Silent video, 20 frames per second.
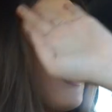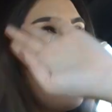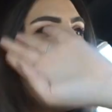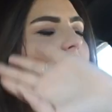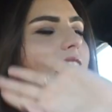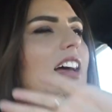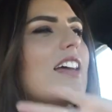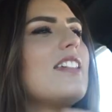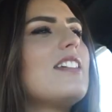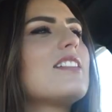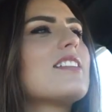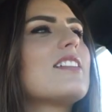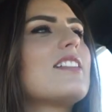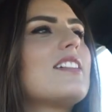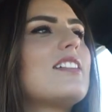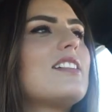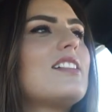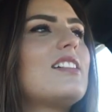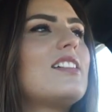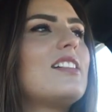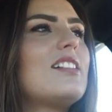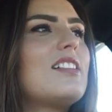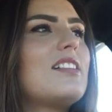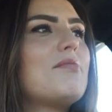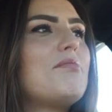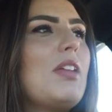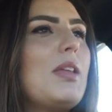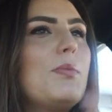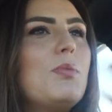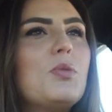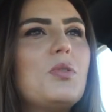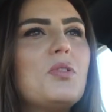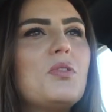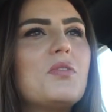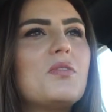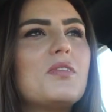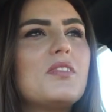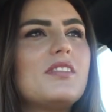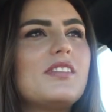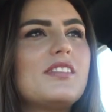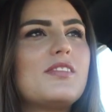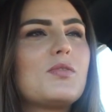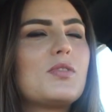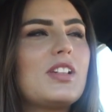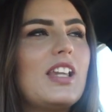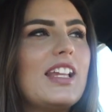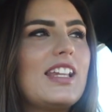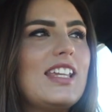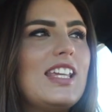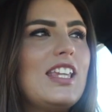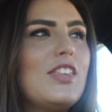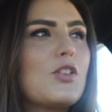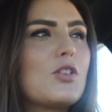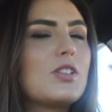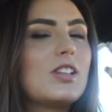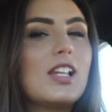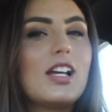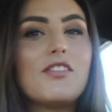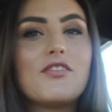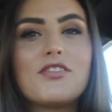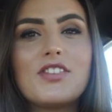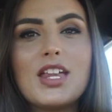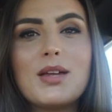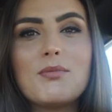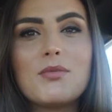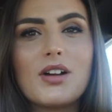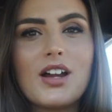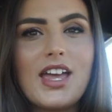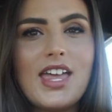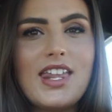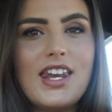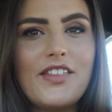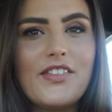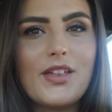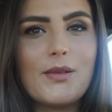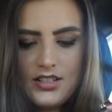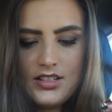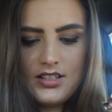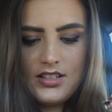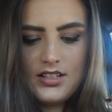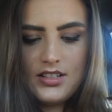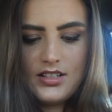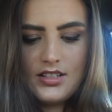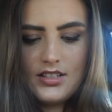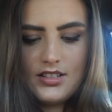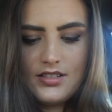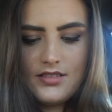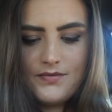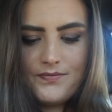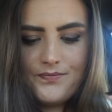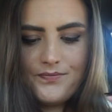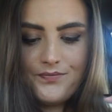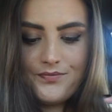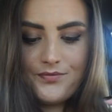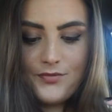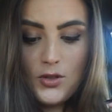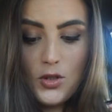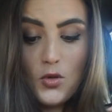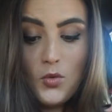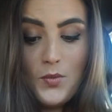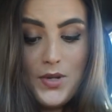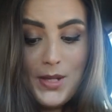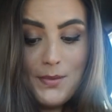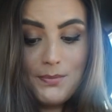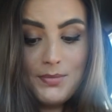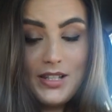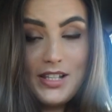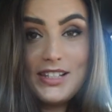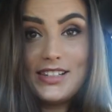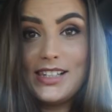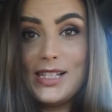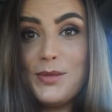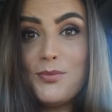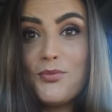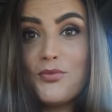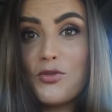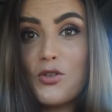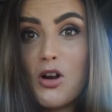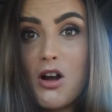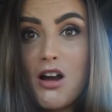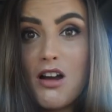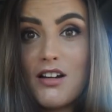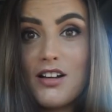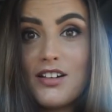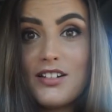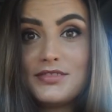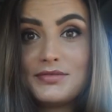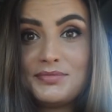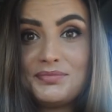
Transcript: And people were like either loved them or hated them. And we could play leapfrog.